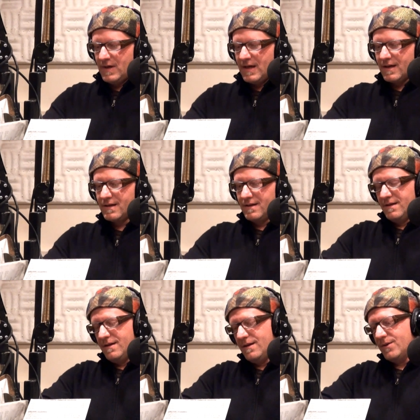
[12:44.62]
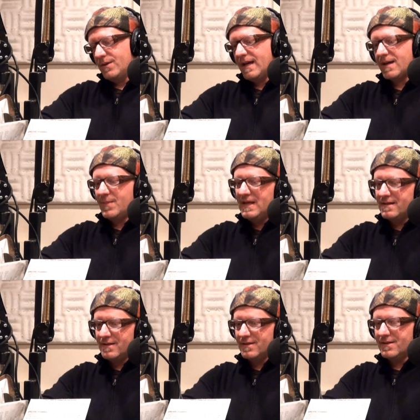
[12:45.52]
tech, you know, tech
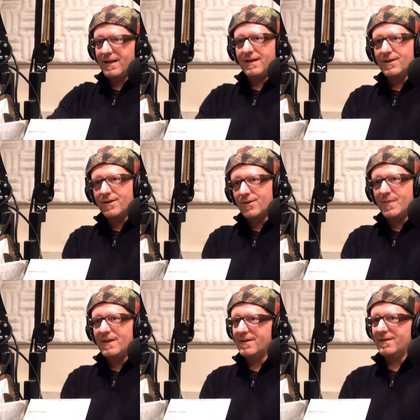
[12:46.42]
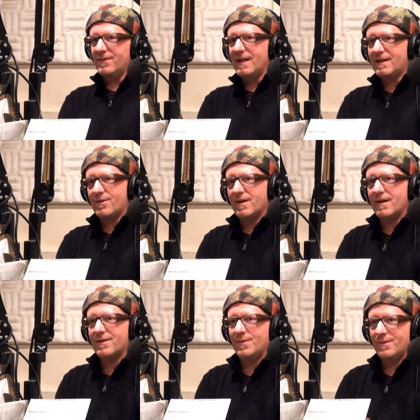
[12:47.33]
pieces, like little pieces of
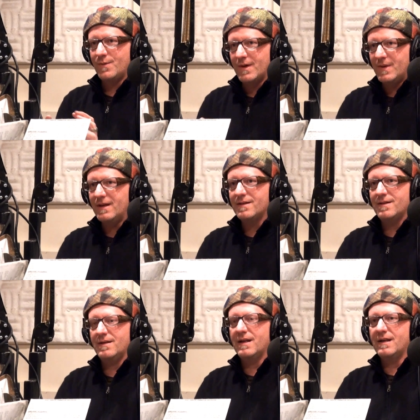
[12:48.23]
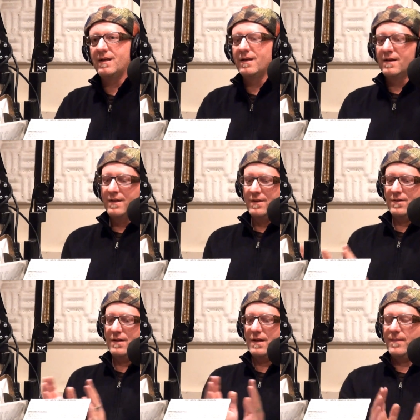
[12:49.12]
electronics was one piece. And
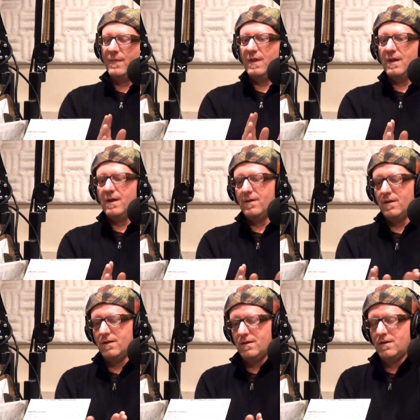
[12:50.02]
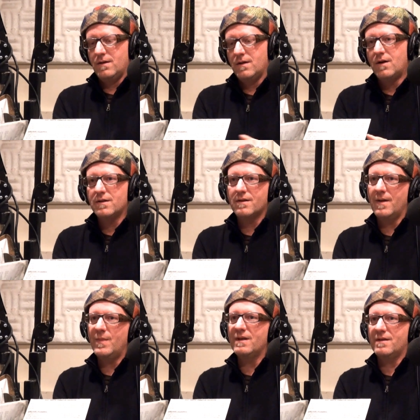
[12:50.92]
so the, the
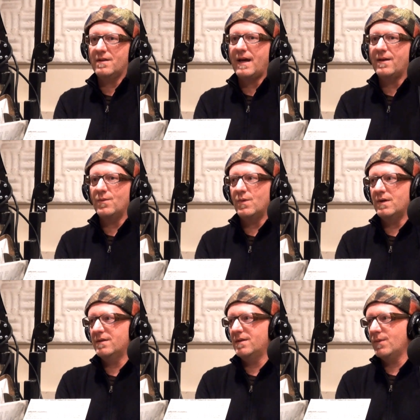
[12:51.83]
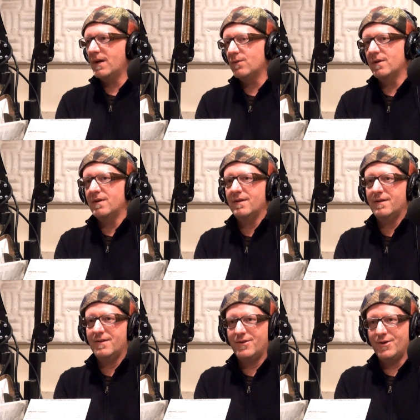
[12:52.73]
alternate piece to that was the Redwood.
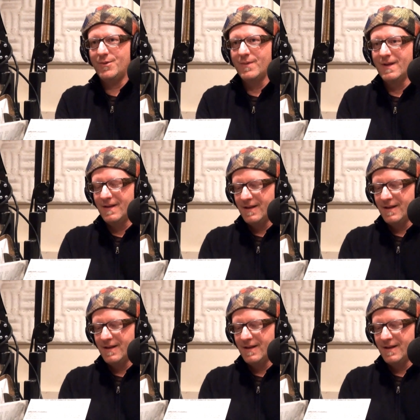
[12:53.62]
So